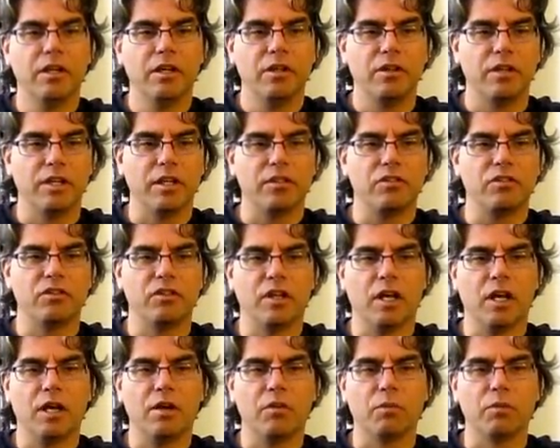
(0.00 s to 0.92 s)
that's
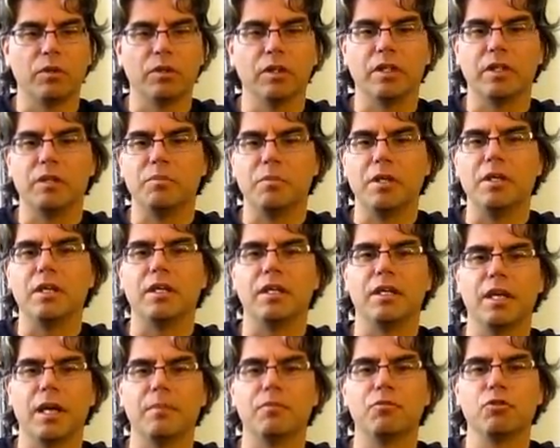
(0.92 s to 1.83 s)
not really being
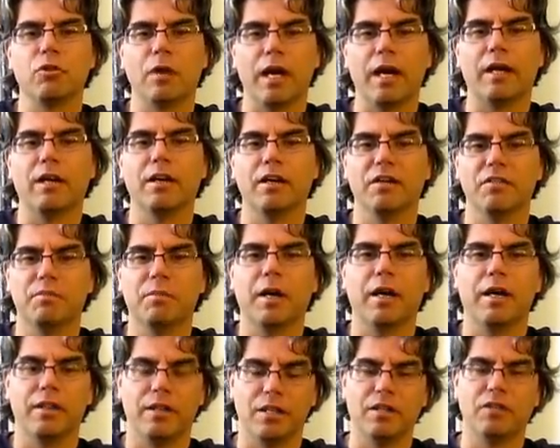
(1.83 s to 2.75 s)
kept track of
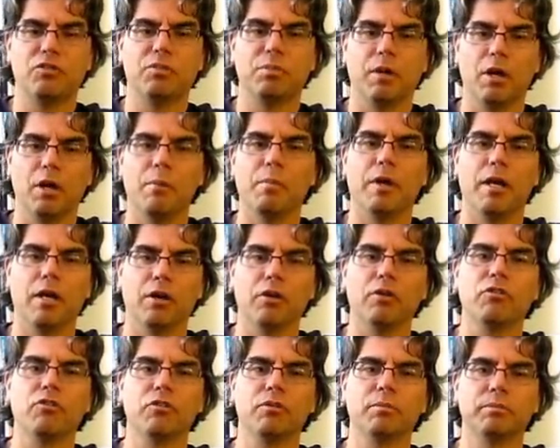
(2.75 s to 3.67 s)
by the
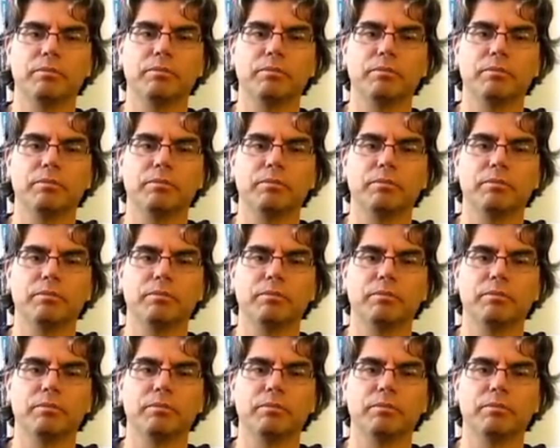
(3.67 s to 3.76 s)
experimenters.